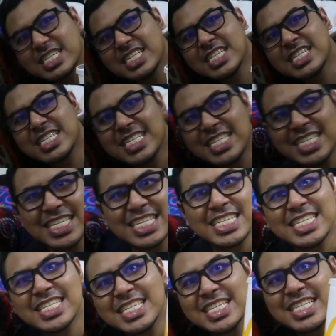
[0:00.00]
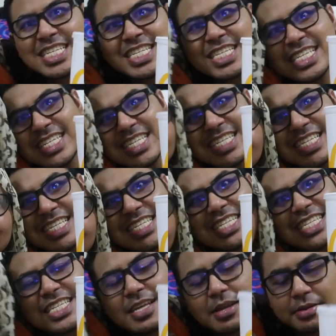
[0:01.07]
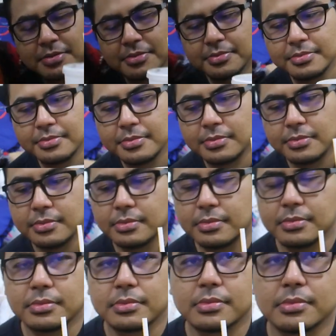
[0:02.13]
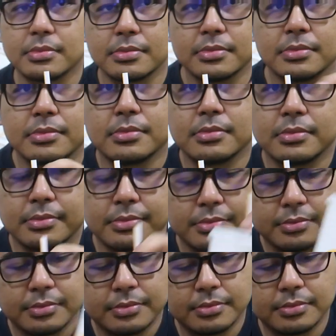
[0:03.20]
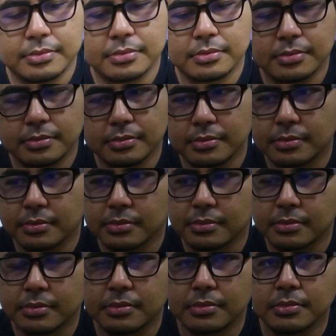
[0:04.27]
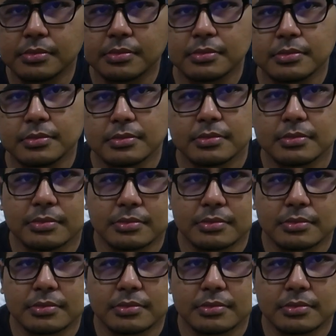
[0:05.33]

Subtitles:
This person isn't speaking.